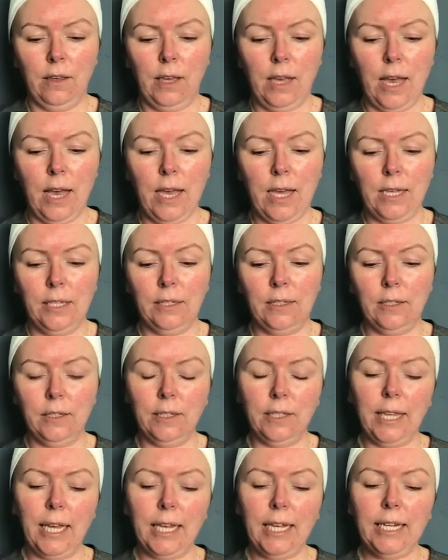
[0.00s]
And
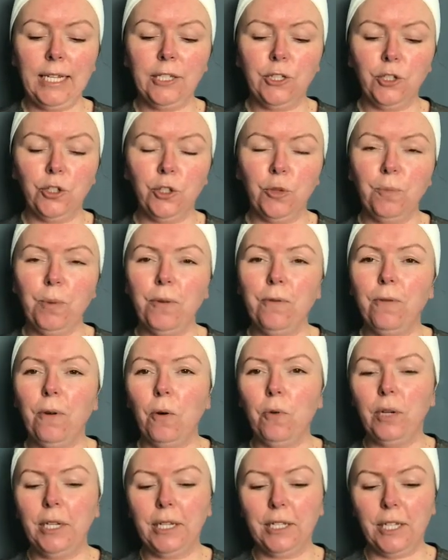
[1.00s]
Daily
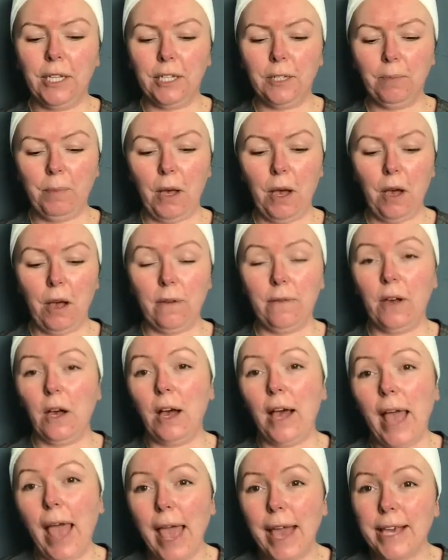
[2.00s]
Superfoliant is part of our
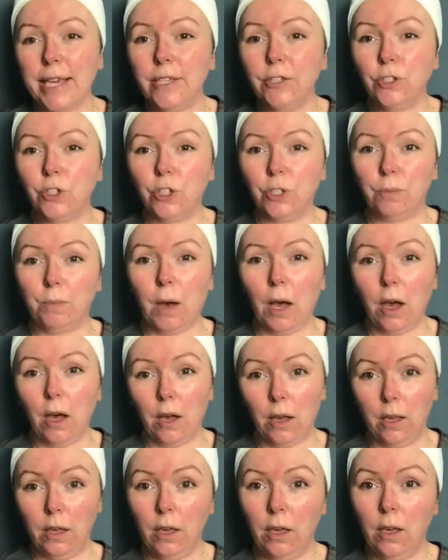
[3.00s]
Age Smart
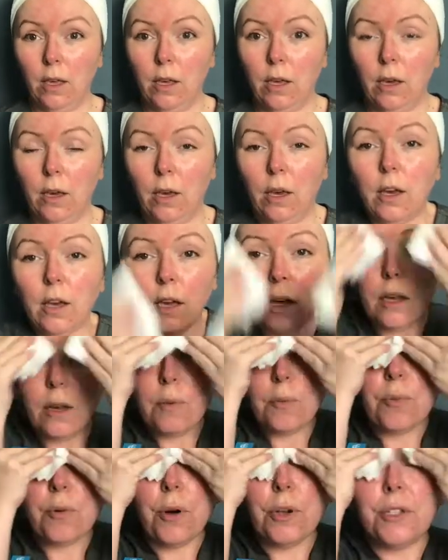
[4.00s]

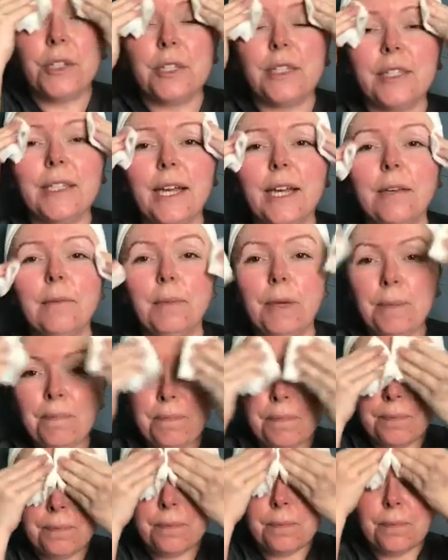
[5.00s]
product segment.
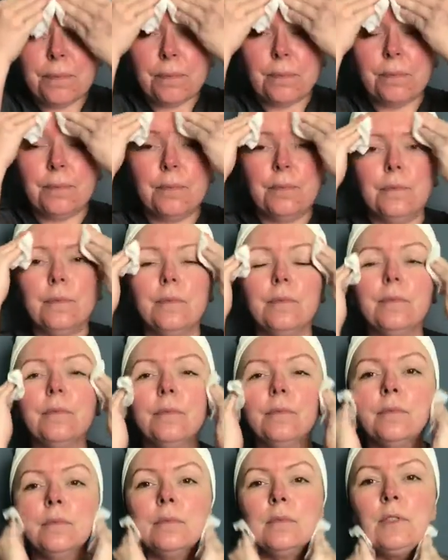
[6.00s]

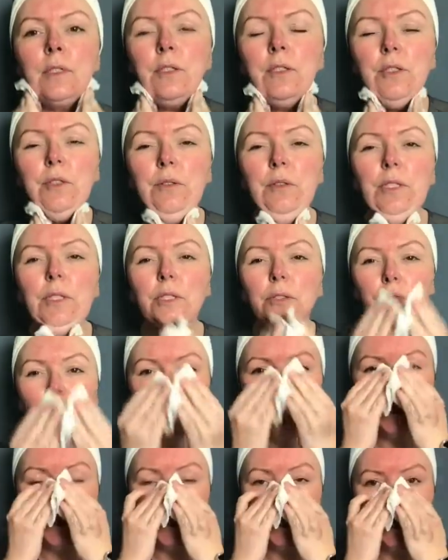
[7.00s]
So this
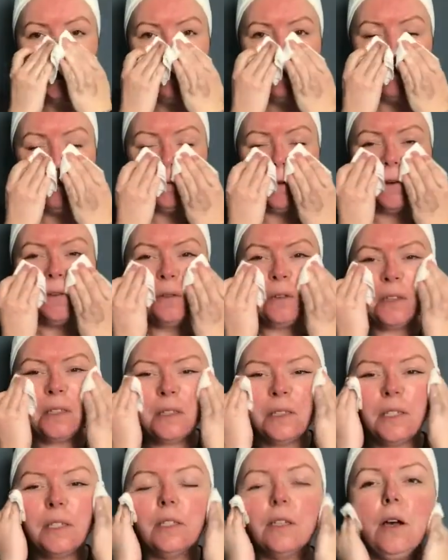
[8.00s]
really
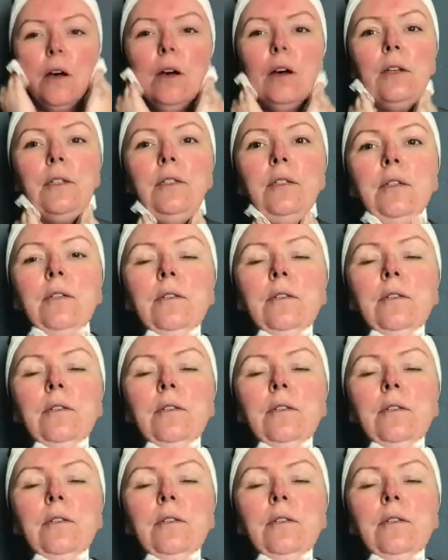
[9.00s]
focuses on